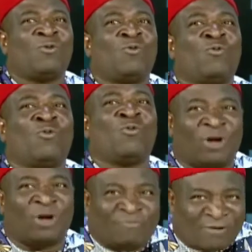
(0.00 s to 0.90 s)
will
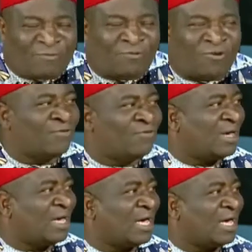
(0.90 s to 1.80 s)
never forgive
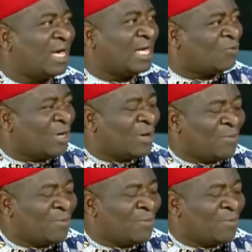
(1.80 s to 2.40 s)
Atiku